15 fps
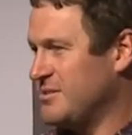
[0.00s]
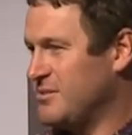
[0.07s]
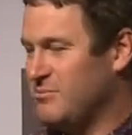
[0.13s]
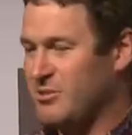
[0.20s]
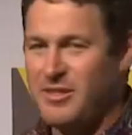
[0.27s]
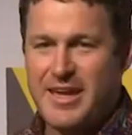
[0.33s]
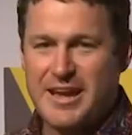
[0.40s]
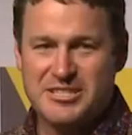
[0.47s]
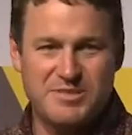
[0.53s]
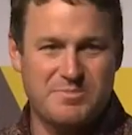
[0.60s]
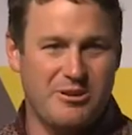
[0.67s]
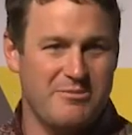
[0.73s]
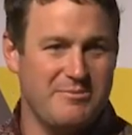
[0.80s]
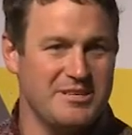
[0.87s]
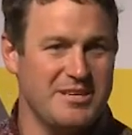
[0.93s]
What are they
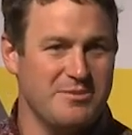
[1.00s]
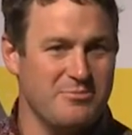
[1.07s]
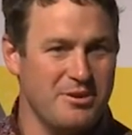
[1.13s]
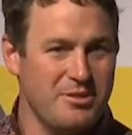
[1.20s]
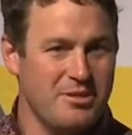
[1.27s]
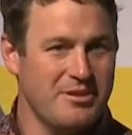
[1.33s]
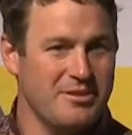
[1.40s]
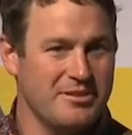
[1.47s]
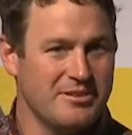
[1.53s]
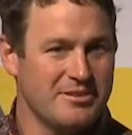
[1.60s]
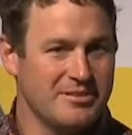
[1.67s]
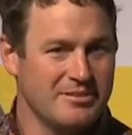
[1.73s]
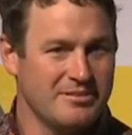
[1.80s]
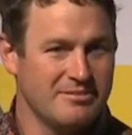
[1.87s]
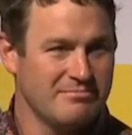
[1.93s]
experimenting with?
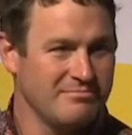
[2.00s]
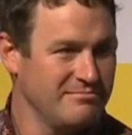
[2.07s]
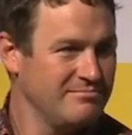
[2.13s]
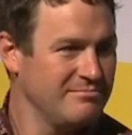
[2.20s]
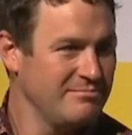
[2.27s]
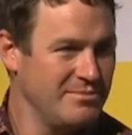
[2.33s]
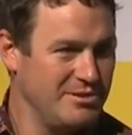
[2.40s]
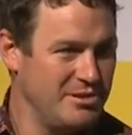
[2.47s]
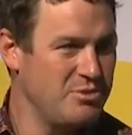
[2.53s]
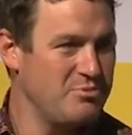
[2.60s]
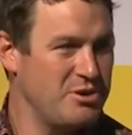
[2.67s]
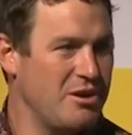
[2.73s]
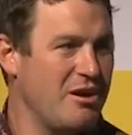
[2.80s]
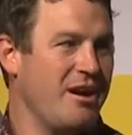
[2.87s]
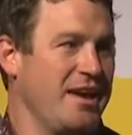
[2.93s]
You and
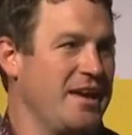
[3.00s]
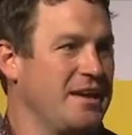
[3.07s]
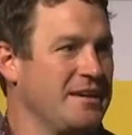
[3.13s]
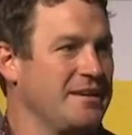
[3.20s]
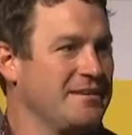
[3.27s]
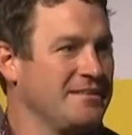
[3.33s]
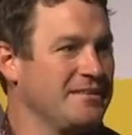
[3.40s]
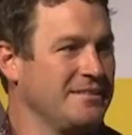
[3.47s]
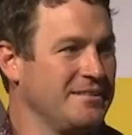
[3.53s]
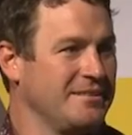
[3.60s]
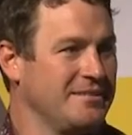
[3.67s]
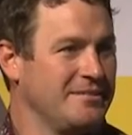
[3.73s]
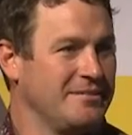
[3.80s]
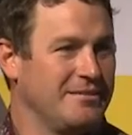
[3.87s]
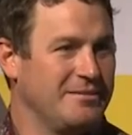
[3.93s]
I.
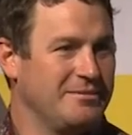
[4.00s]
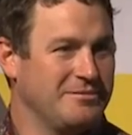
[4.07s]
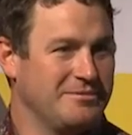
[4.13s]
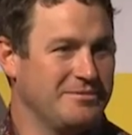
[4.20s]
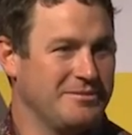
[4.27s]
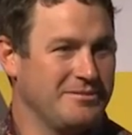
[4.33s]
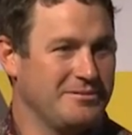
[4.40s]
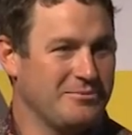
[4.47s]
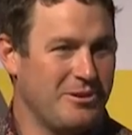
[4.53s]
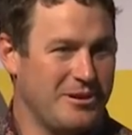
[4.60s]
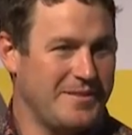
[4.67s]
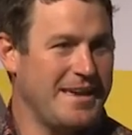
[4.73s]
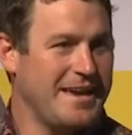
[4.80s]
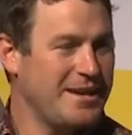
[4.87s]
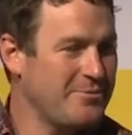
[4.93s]
Right? What can
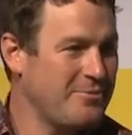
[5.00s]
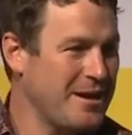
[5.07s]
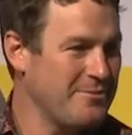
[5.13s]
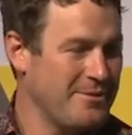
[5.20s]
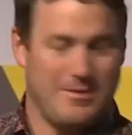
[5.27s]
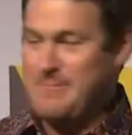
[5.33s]
they get away with?